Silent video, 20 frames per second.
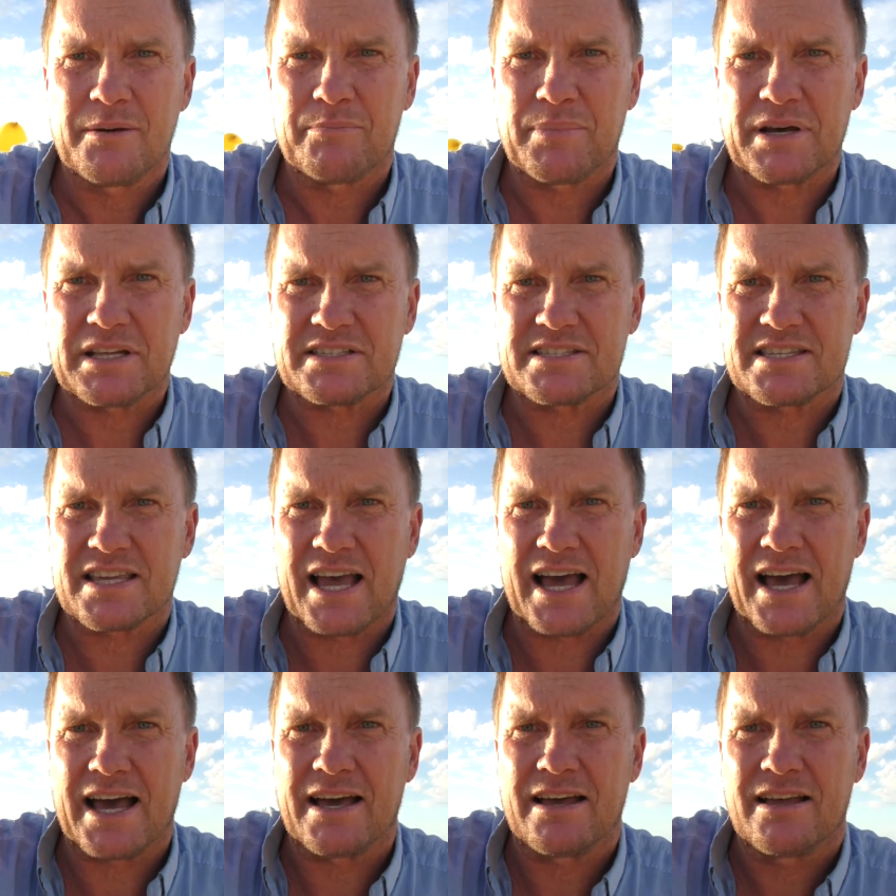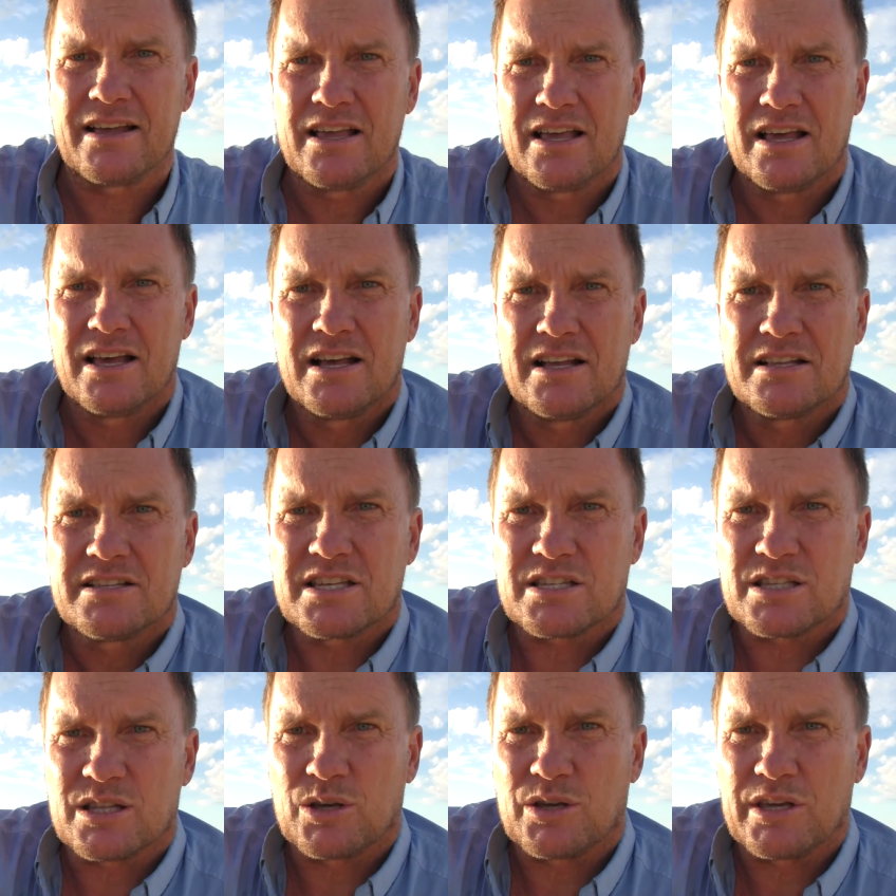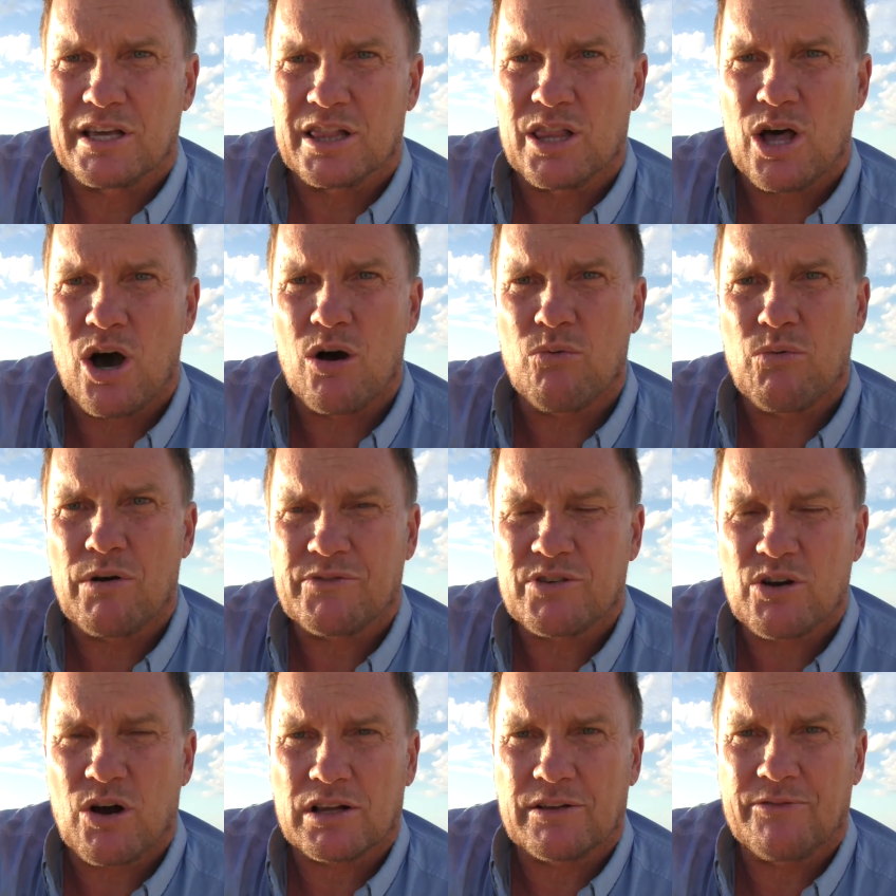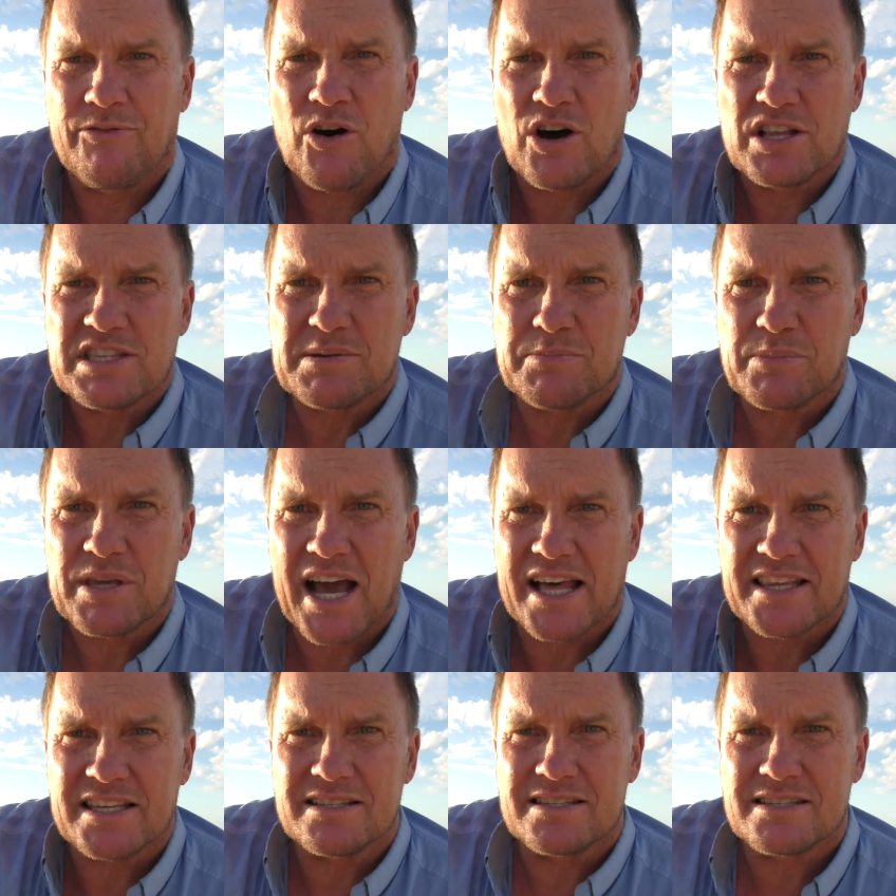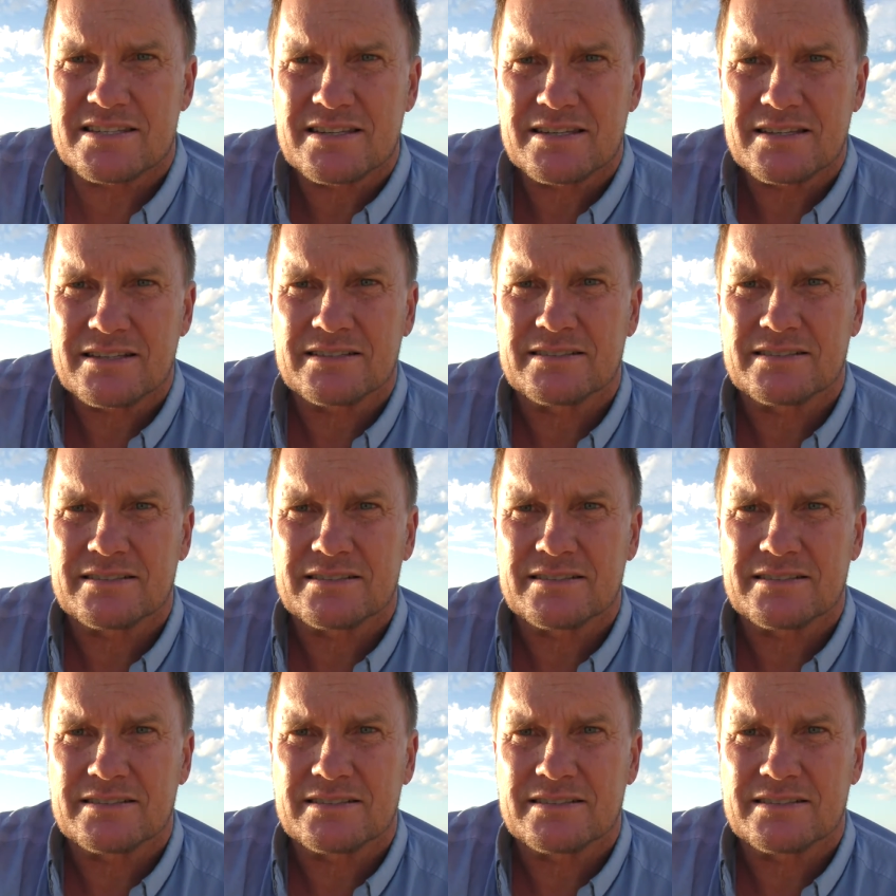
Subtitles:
But just looking along, we've tried to find some gutters.